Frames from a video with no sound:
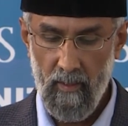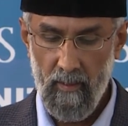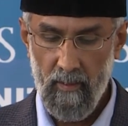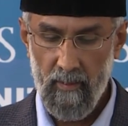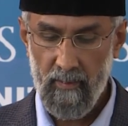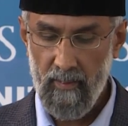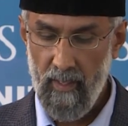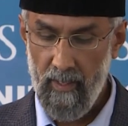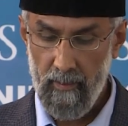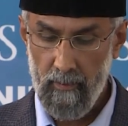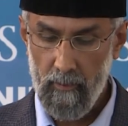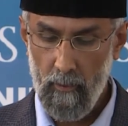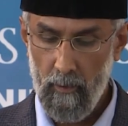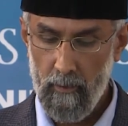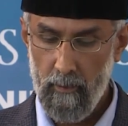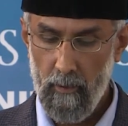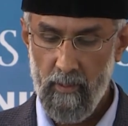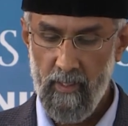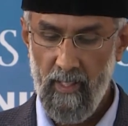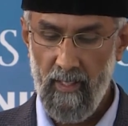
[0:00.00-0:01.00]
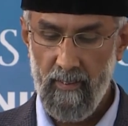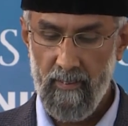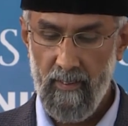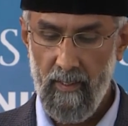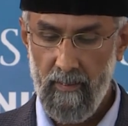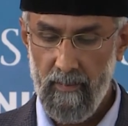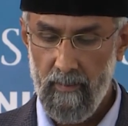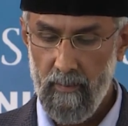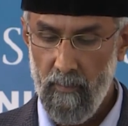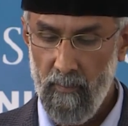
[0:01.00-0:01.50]
Science also tells
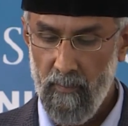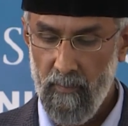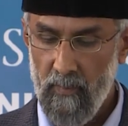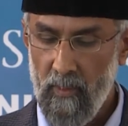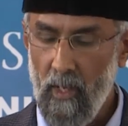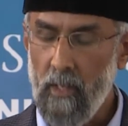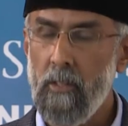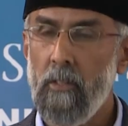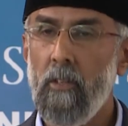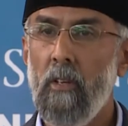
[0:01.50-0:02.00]
us that the